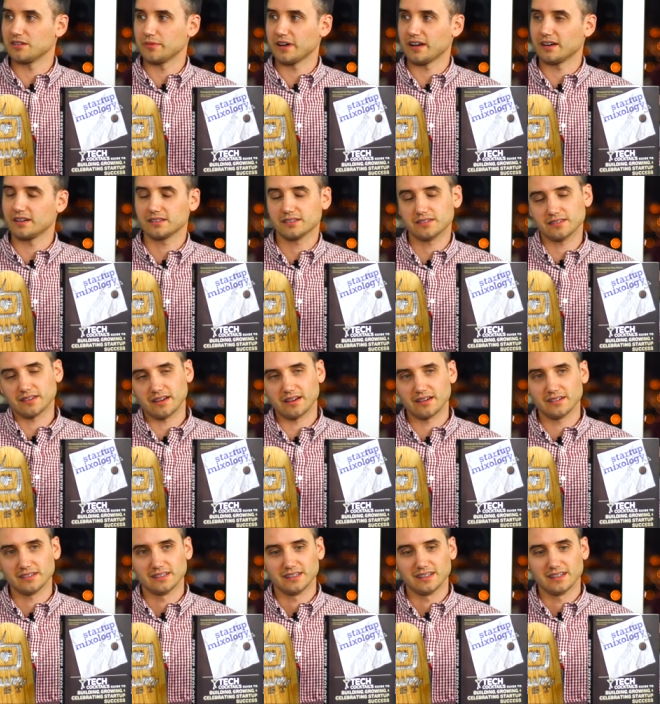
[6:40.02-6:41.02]
about it. It's,
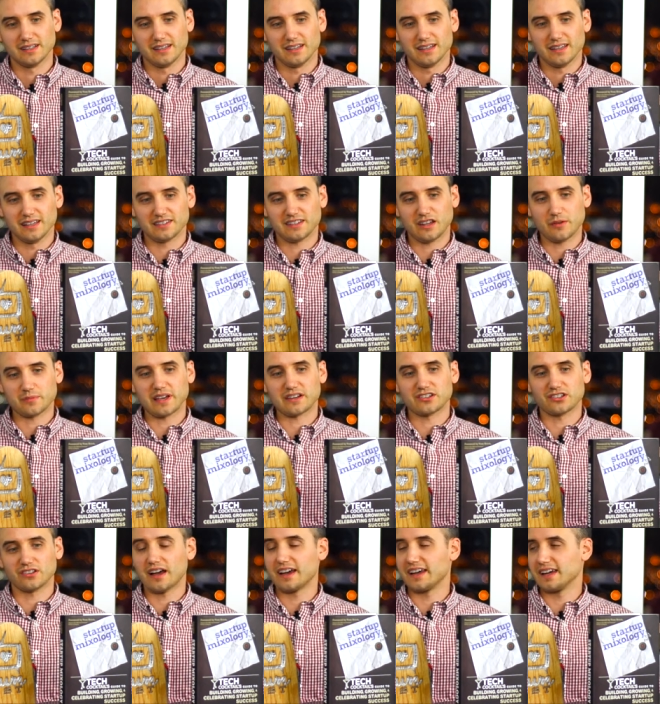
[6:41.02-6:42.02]
uh, it comes out
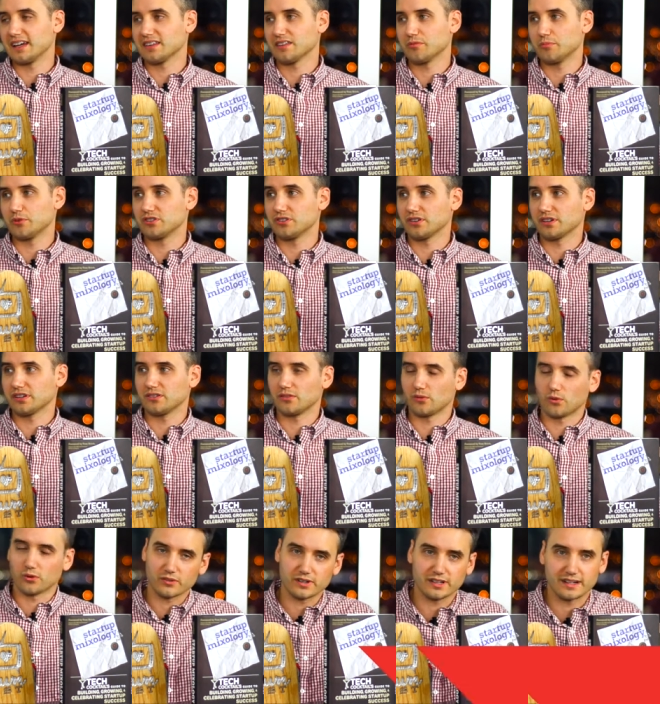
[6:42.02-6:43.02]
July 8th, but you can
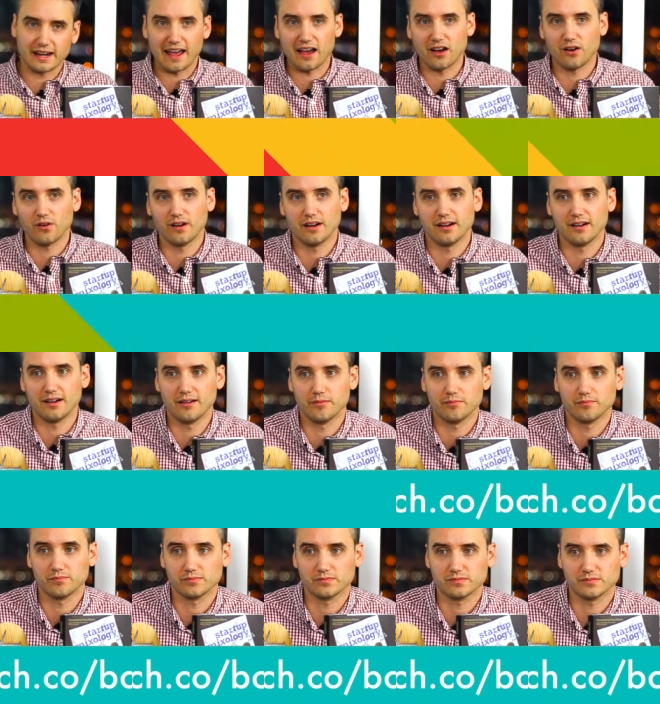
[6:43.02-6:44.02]
order it now
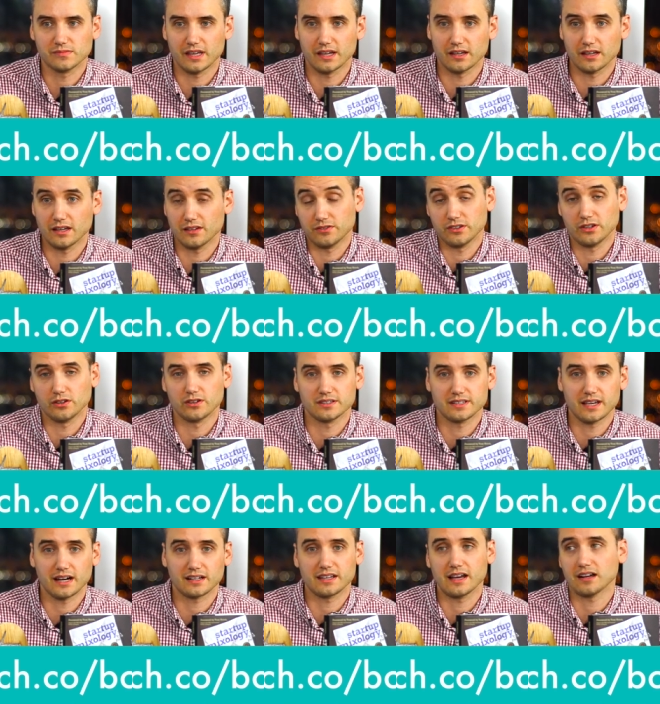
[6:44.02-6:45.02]
um, if you go to
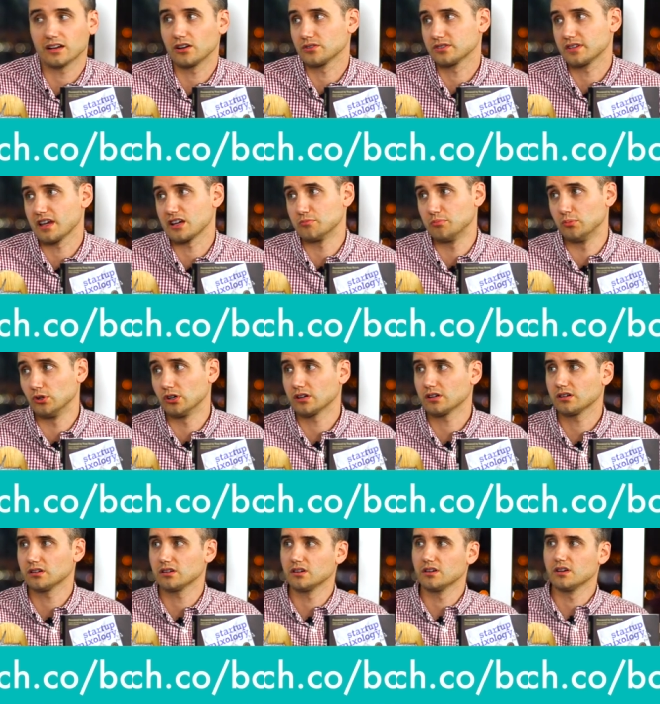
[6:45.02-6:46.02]

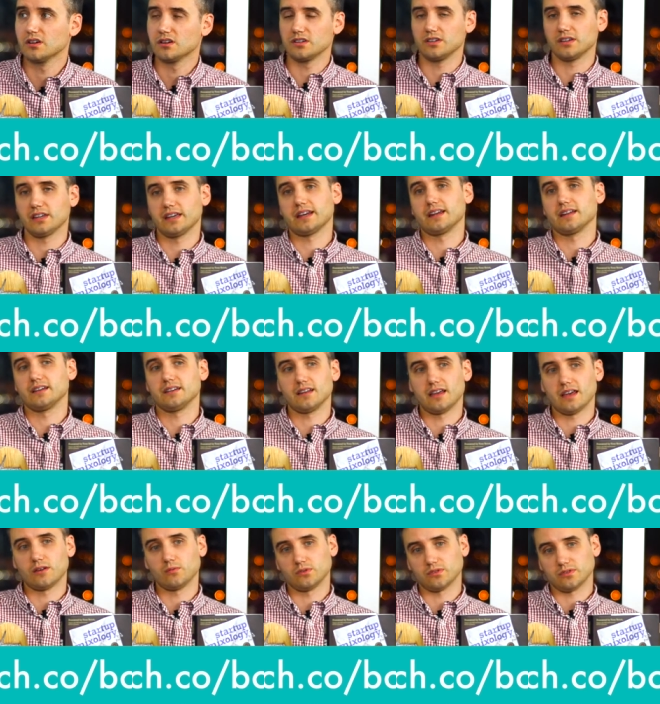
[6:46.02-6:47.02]
tech.co/book. You can get it,
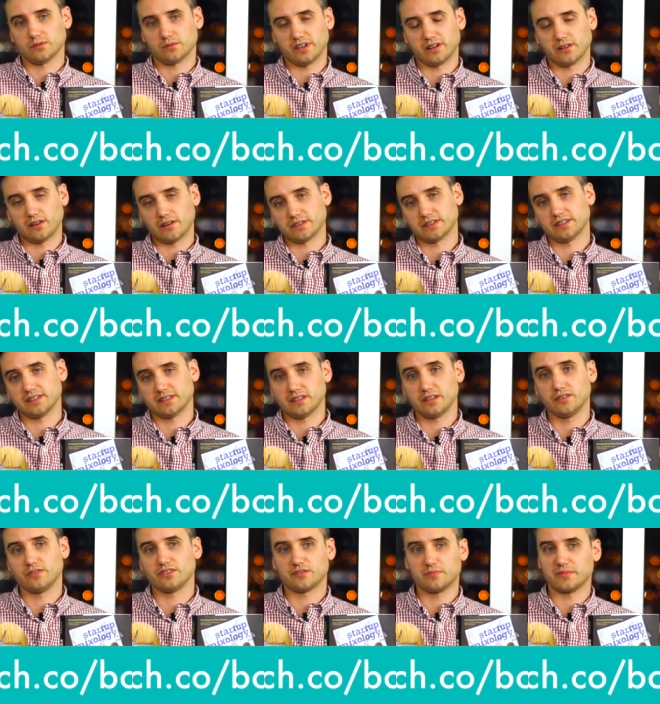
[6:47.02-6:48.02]
and we'll you know obviously
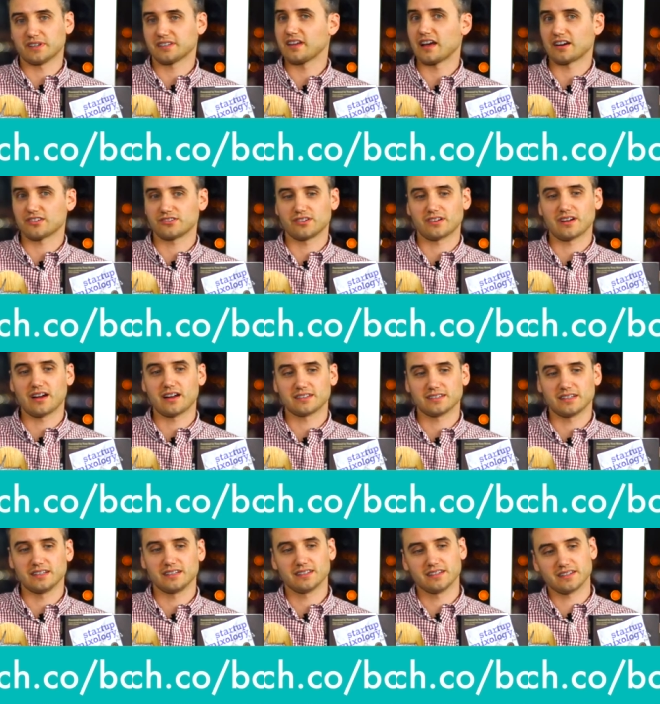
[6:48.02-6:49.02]
give you some extra
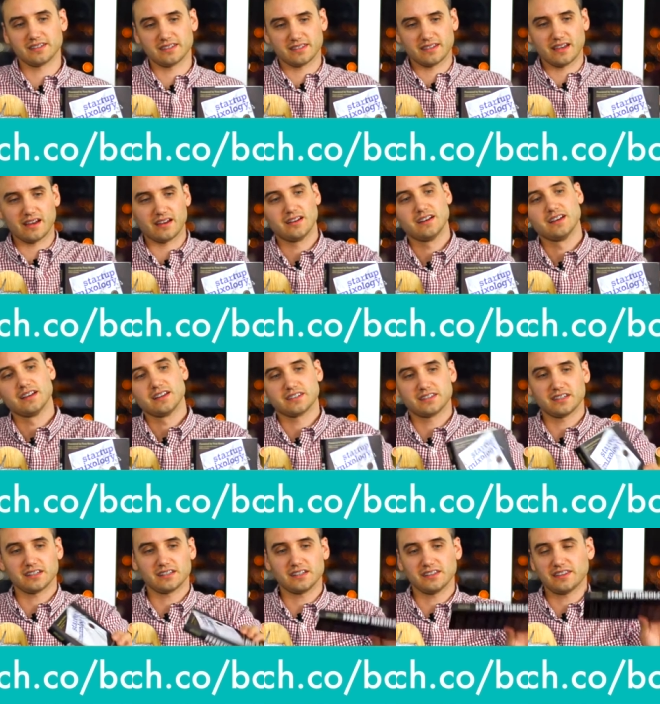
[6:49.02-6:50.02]
content. This is uh,
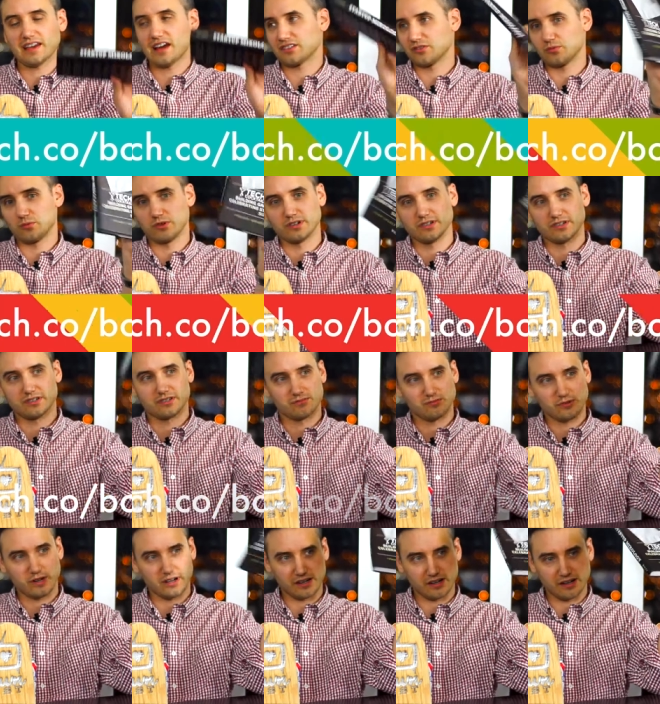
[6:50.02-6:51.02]
60,000 words
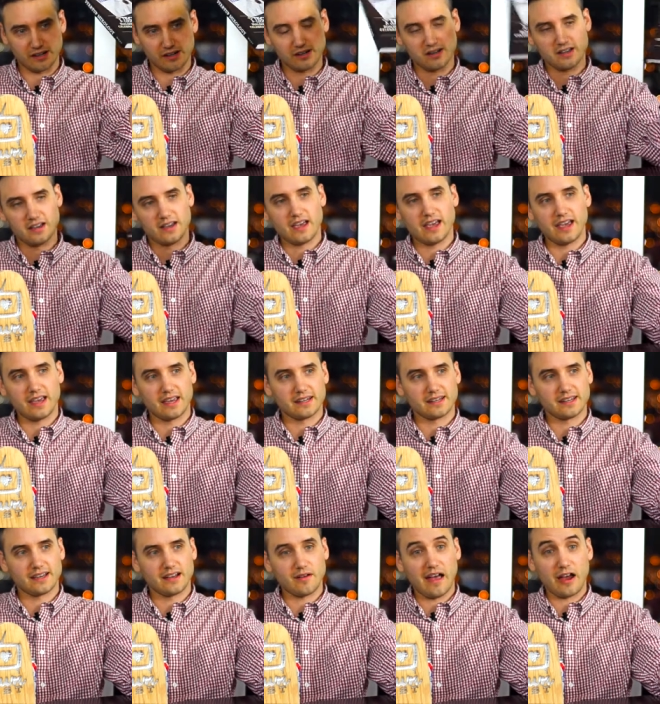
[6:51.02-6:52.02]
written here, wow.
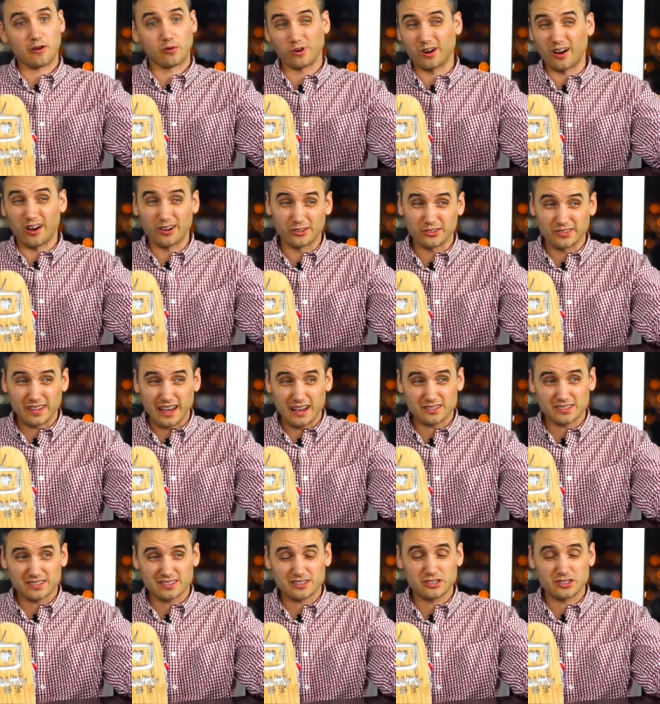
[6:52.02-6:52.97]
and uh, I wrote 100,000,